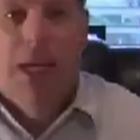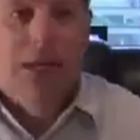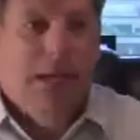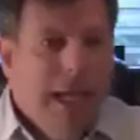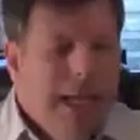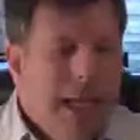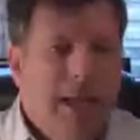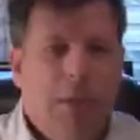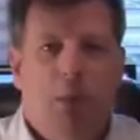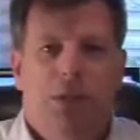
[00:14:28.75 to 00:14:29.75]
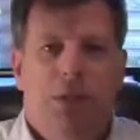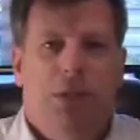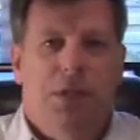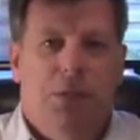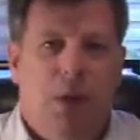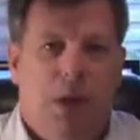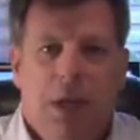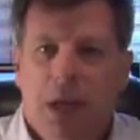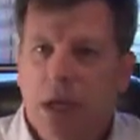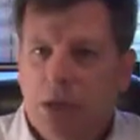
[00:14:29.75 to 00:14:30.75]
Dan Kennedy puts it this way:
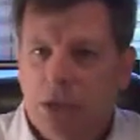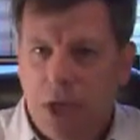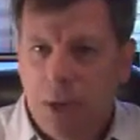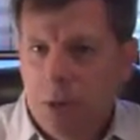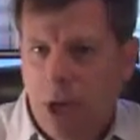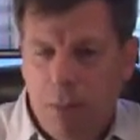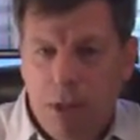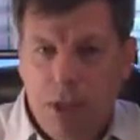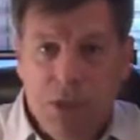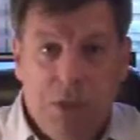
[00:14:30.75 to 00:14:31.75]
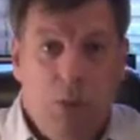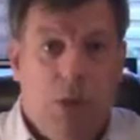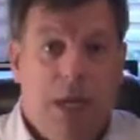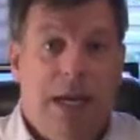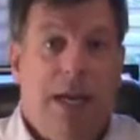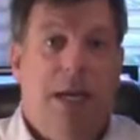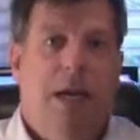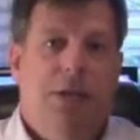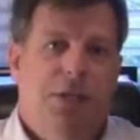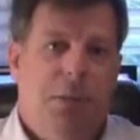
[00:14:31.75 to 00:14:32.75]
some companies will get a
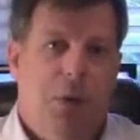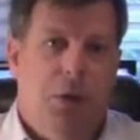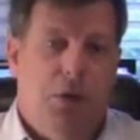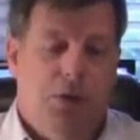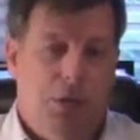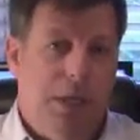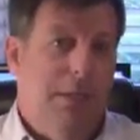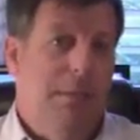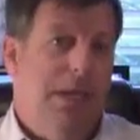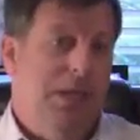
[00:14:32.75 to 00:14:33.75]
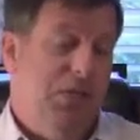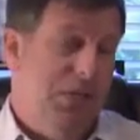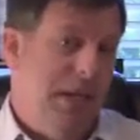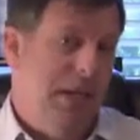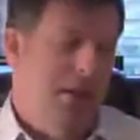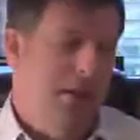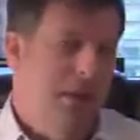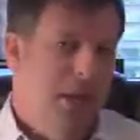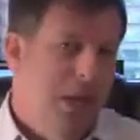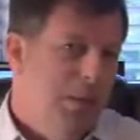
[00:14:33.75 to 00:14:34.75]
customer so they can make a sale,
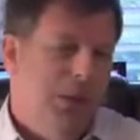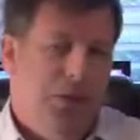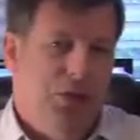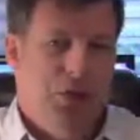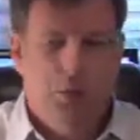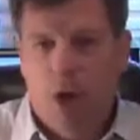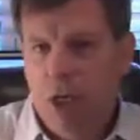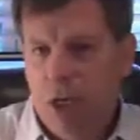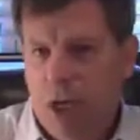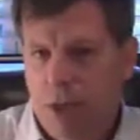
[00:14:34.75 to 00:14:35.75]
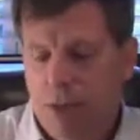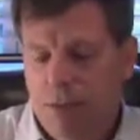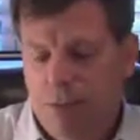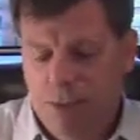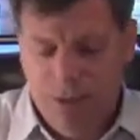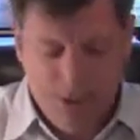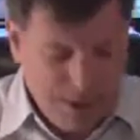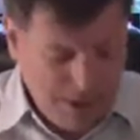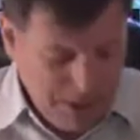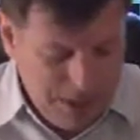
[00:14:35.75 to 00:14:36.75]
but the smart
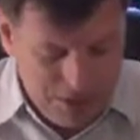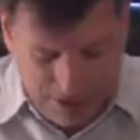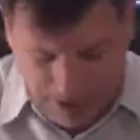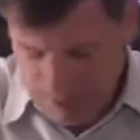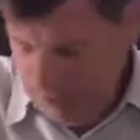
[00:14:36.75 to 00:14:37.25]
You gotta be